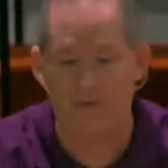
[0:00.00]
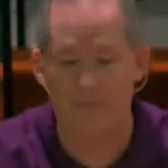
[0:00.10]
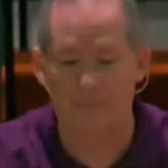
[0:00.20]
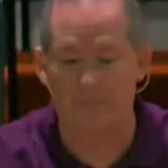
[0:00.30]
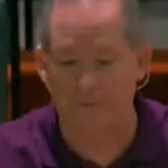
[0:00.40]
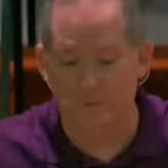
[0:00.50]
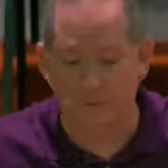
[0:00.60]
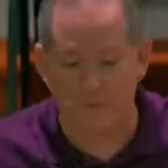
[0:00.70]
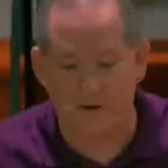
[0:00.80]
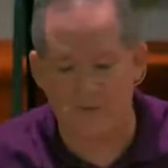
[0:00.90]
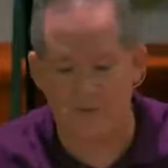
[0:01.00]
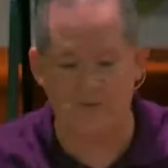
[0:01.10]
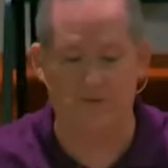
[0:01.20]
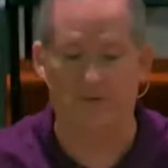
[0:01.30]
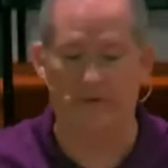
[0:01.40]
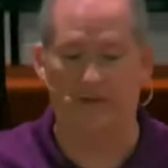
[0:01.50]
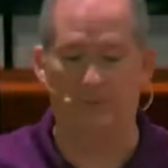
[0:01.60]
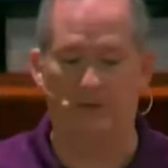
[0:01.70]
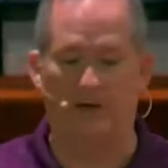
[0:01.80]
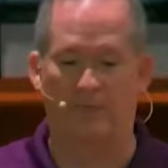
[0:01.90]
Verse 35 says, and the day
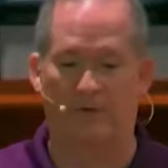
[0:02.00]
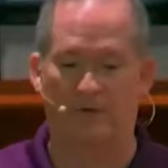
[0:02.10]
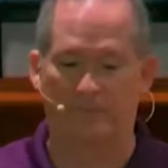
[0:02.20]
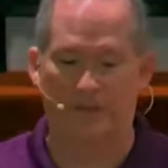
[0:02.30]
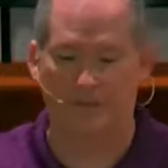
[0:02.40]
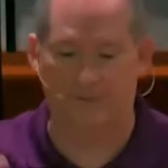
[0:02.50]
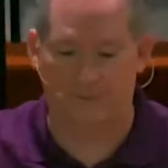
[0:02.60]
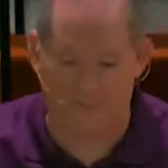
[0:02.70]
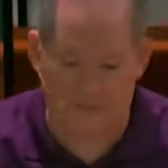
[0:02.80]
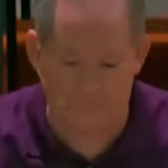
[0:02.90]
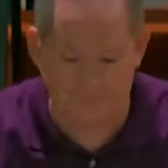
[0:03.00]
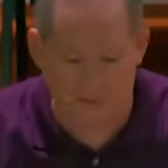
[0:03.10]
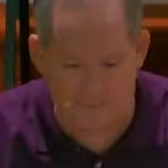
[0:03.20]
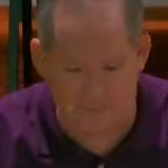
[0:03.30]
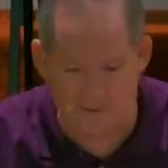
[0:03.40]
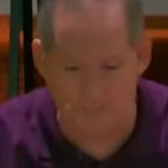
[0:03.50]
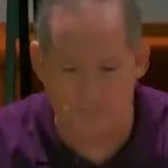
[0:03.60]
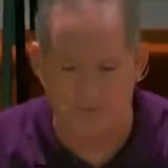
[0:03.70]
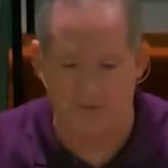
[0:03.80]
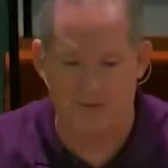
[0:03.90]
was now far spent, and his disciples came unto him and
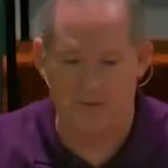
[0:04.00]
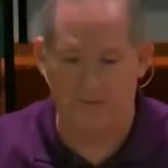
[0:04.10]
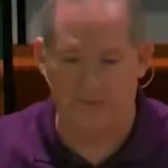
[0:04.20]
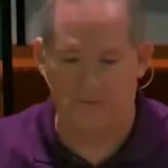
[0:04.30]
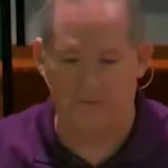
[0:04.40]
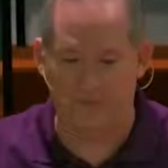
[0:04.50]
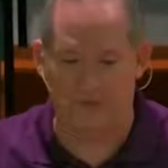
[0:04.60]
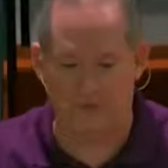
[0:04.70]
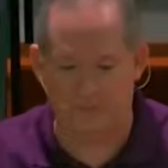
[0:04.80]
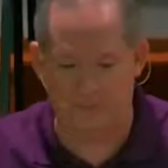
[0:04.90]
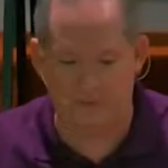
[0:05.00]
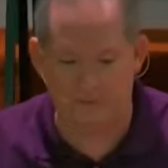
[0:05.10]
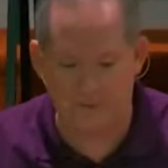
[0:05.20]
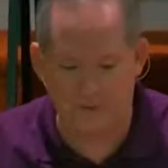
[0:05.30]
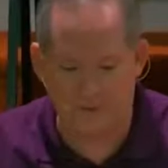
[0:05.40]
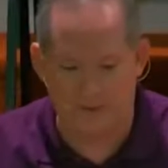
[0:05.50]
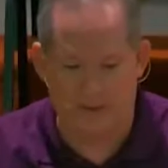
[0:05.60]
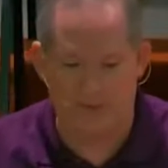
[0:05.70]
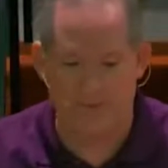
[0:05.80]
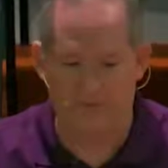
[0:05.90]
said, this is a desert place, and
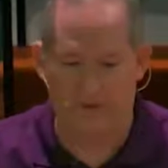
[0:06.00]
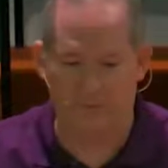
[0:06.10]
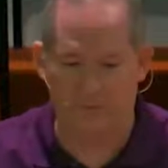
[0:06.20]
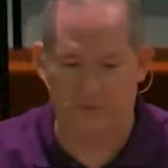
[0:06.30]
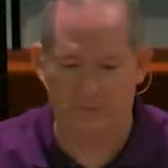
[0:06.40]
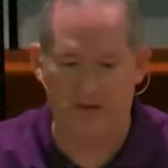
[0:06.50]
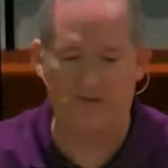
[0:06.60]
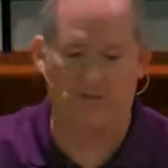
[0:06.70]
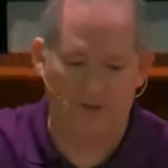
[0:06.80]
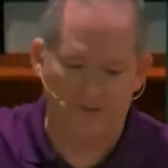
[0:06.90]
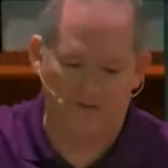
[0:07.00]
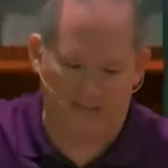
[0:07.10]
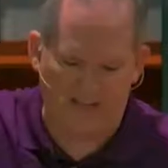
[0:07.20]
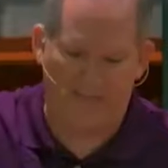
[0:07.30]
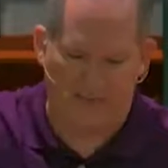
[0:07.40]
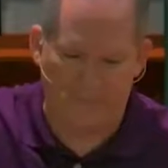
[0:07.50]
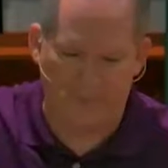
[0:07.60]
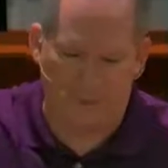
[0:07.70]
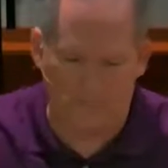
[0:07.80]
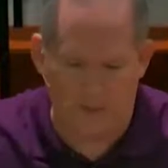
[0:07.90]
now the time is far past. Send them
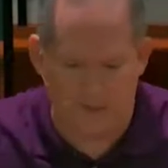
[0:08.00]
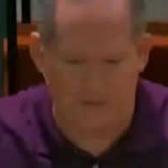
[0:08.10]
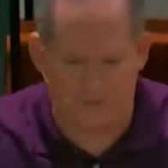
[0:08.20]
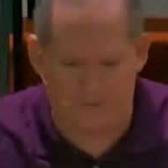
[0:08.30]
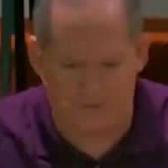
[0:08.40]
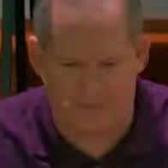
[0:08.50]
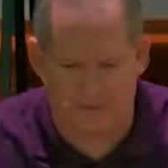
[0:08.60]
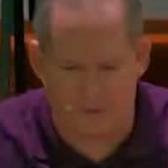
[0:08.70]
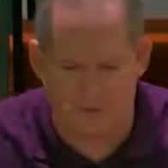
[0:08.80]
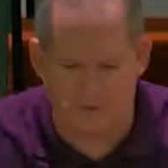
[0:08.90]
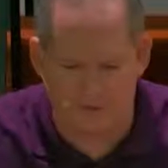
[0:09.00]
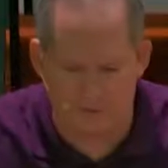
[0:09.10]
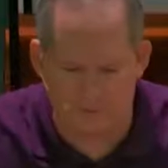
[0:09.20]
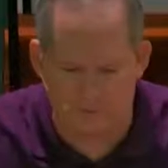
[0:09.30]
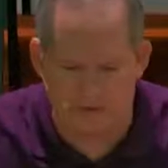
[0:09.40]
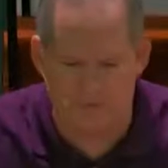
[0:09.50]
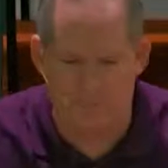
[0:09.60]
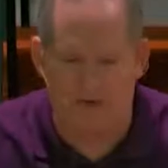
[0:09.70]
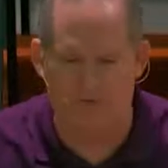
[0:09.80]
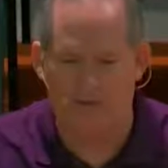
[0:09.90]
away, that they may go into the country round
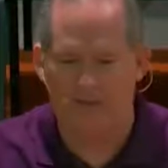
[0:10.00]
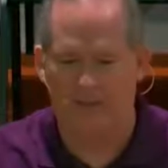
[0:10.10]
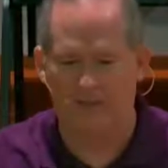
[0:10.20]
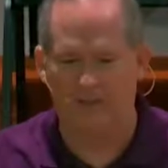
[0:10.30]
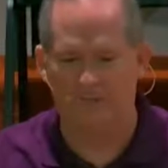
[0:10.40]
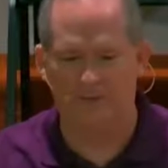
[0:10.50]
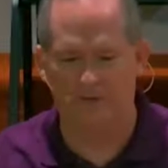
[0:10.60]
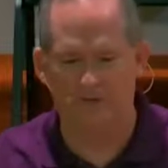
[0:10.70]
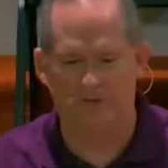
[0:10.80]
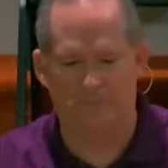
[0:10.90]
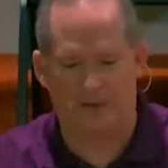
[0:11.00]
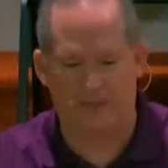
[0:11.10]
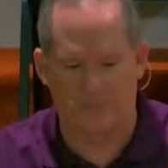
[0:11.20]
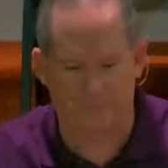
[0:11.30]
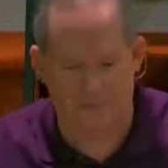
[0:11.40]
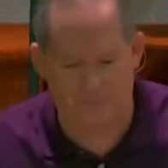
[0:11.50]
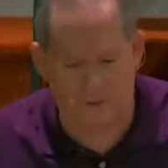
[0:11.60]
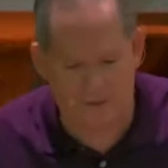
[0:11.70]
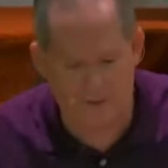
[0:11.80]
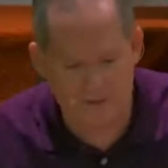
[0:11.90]
about, and into the villages, and buy themselves
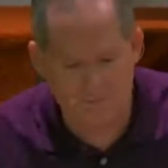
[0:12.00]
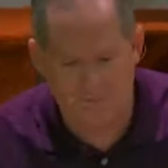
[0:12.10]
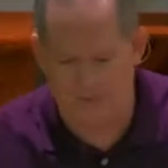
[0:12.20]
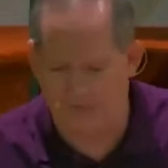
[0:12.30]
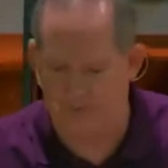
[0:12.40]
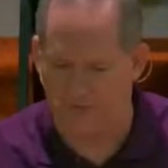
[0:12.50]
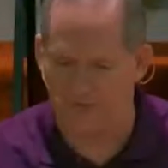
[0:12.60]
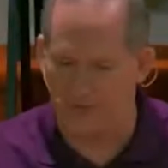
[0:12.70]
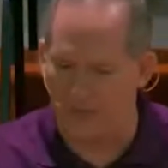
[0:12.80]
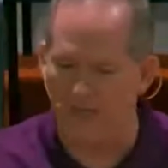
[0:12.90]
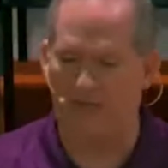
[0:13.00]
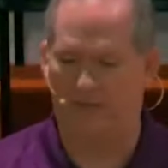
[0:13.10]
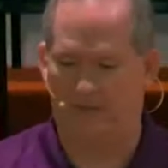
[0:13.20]
bread, for they have nothing to eat.